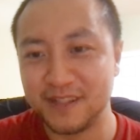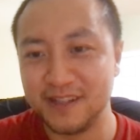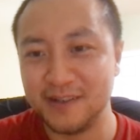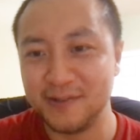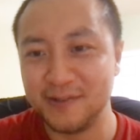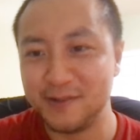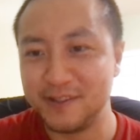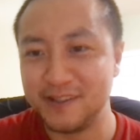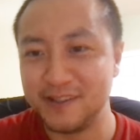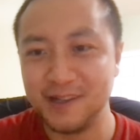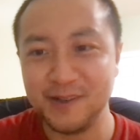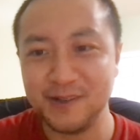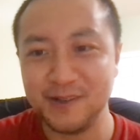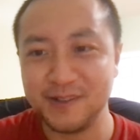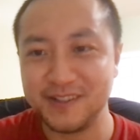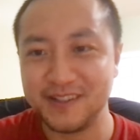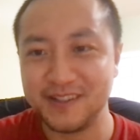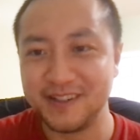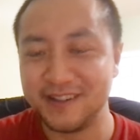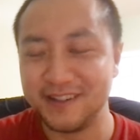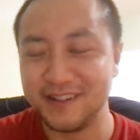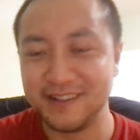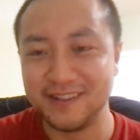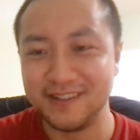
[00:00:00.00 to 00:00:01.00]
results
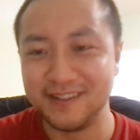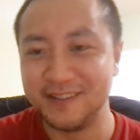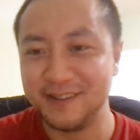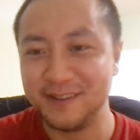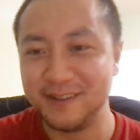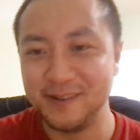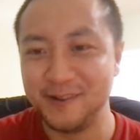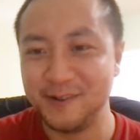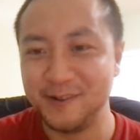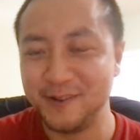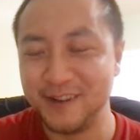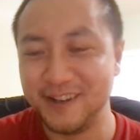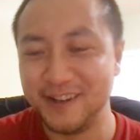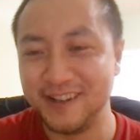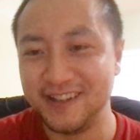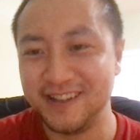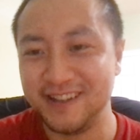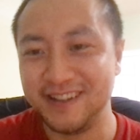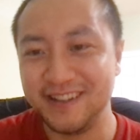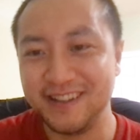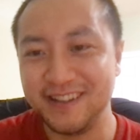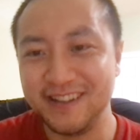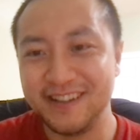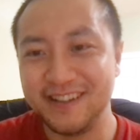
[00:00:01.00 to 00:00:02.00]
are
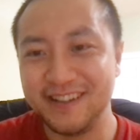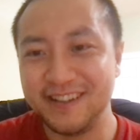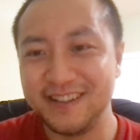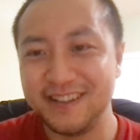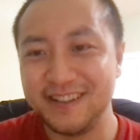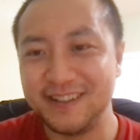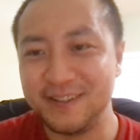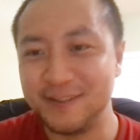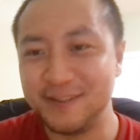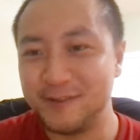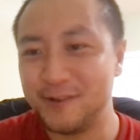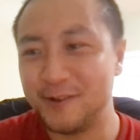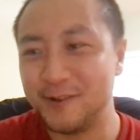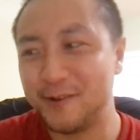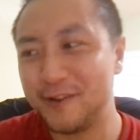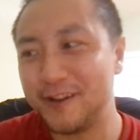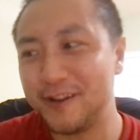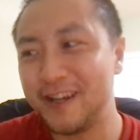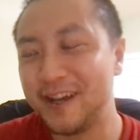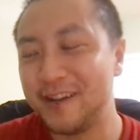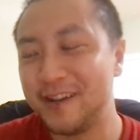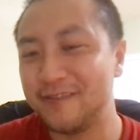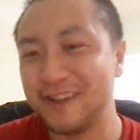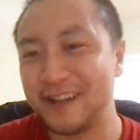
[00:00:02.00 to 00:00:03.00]
already, you
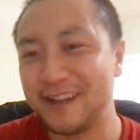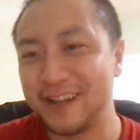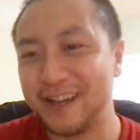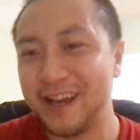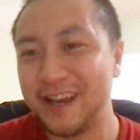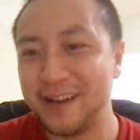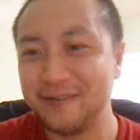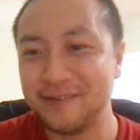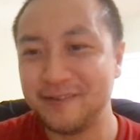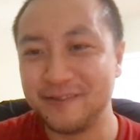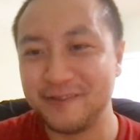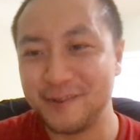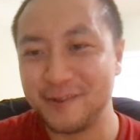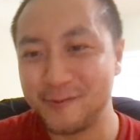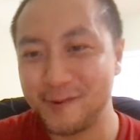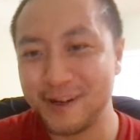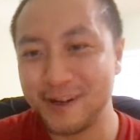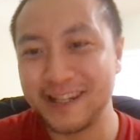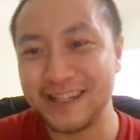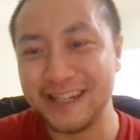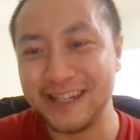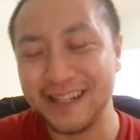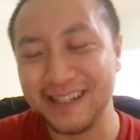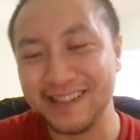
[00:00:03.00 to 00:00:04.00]
already have like half of the
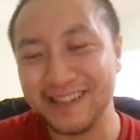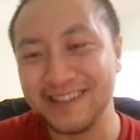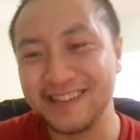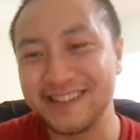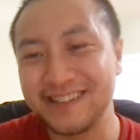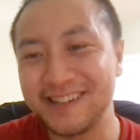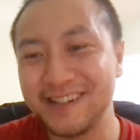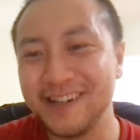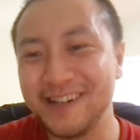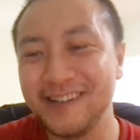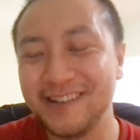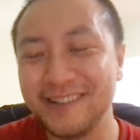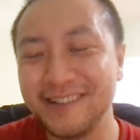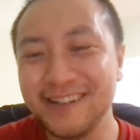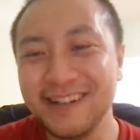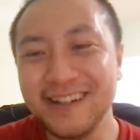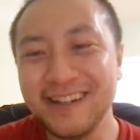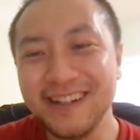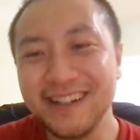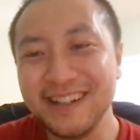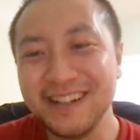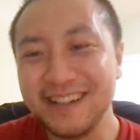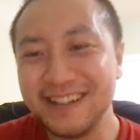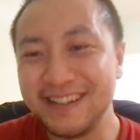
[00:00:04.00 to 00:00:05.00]
work done. So
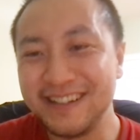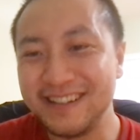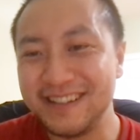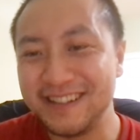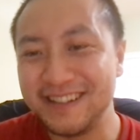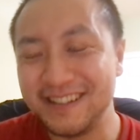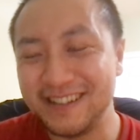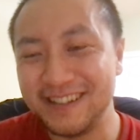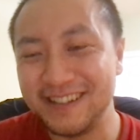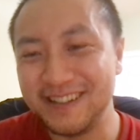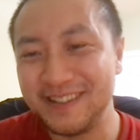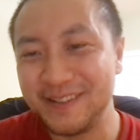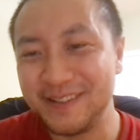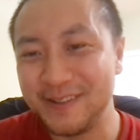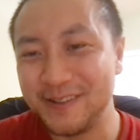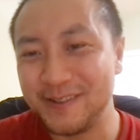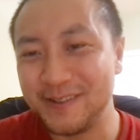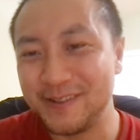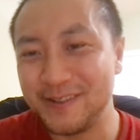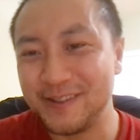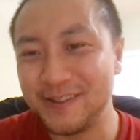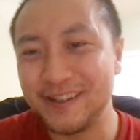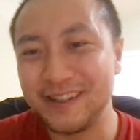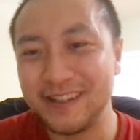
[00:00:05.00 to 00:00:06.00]

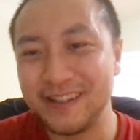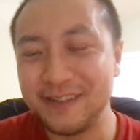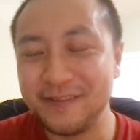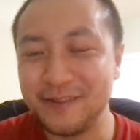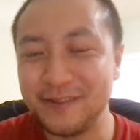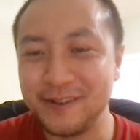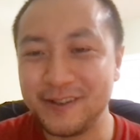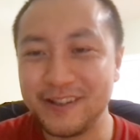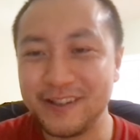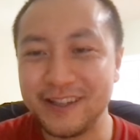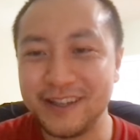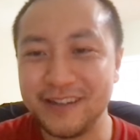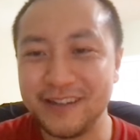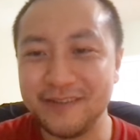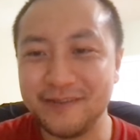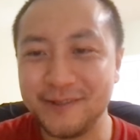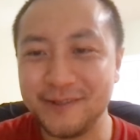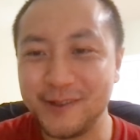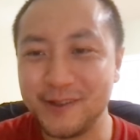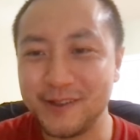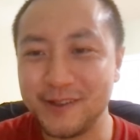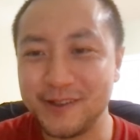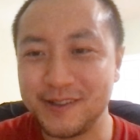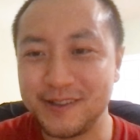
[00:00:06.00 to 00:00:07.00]
if you can
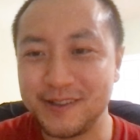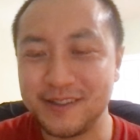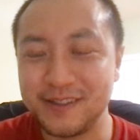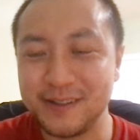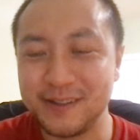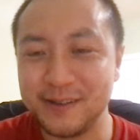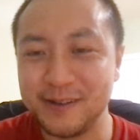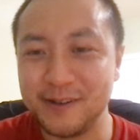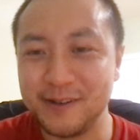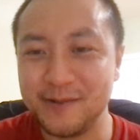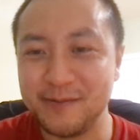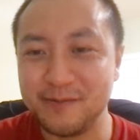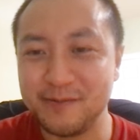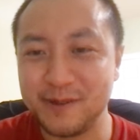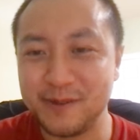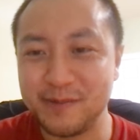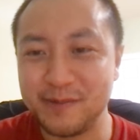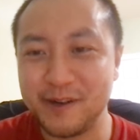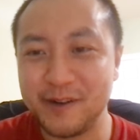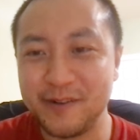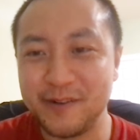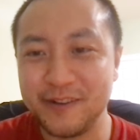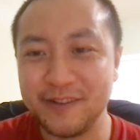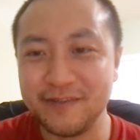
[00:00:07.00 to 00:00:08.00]
focus on
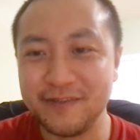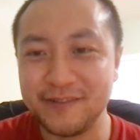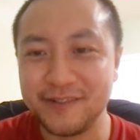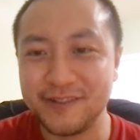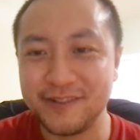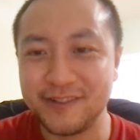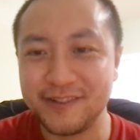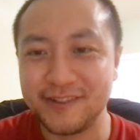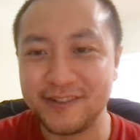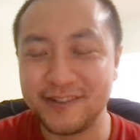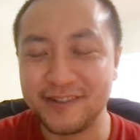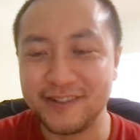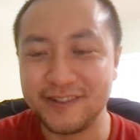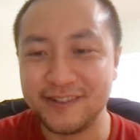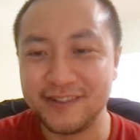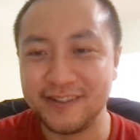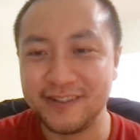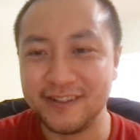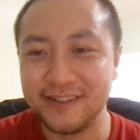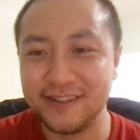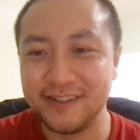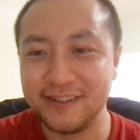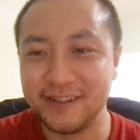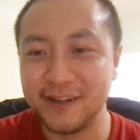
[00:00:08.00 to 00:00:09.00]
preparing for
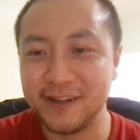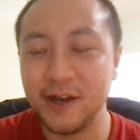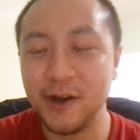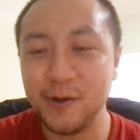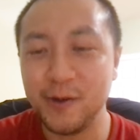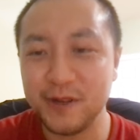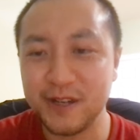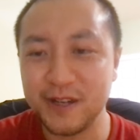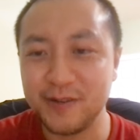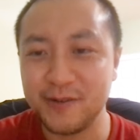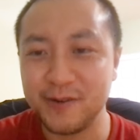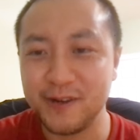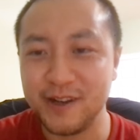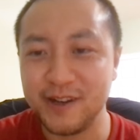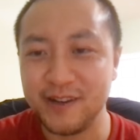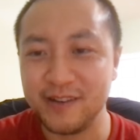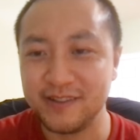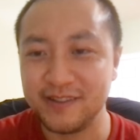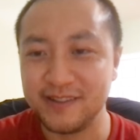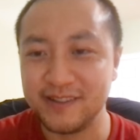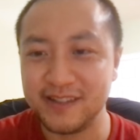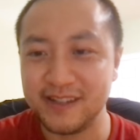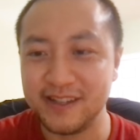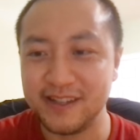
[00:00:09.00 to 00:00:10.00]
the coding
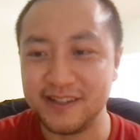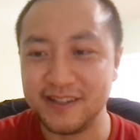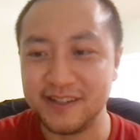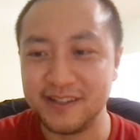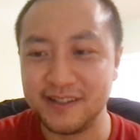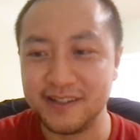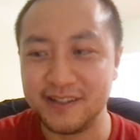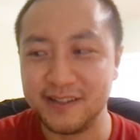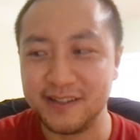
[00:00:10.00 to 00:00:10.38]
rounds and